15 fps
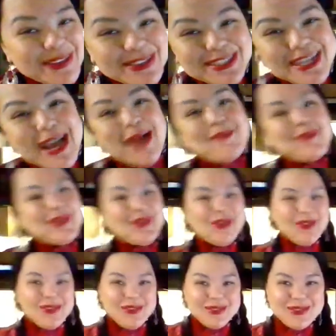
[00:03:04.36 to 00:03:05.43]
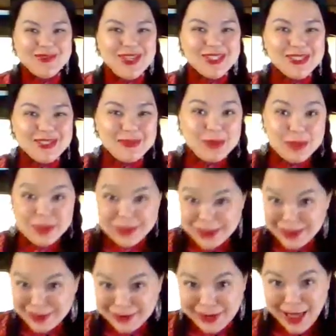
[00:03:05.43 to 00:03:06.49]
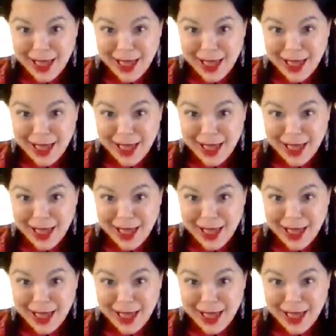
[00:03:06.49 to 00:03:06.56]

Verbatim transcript: you're chopping all those vegetables like